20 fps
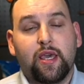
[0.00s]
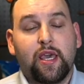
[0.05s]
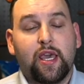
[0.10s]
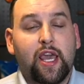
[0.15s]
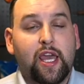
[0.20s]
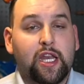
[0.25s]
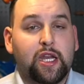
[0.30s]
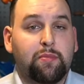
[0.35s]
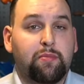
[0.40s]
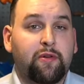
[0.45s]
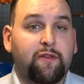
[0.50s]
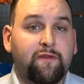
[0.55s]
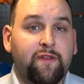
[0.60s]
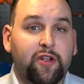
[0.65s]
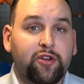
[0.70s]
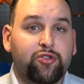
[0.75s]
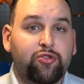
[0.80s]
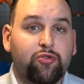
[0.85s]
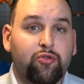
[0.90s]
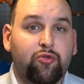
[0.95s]
and a
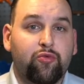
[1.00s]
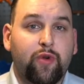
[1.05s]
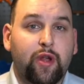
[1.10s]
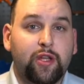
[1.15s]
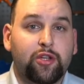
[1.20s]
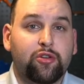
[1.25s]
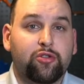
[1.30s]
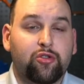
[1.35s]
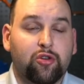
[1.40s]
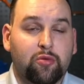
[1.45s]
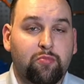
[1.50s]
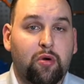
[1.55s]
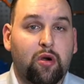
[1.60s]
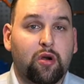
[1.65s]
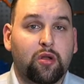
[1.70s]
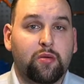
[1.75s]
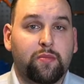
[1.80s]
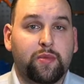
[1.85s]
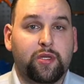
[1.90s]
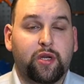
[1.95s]
professional registered
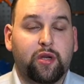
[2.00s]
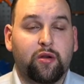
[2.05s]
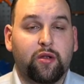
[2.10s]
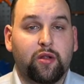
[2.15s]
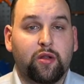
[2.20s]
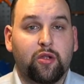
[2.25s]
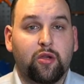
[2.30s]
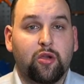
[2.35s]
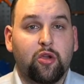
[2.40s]
parliamentarian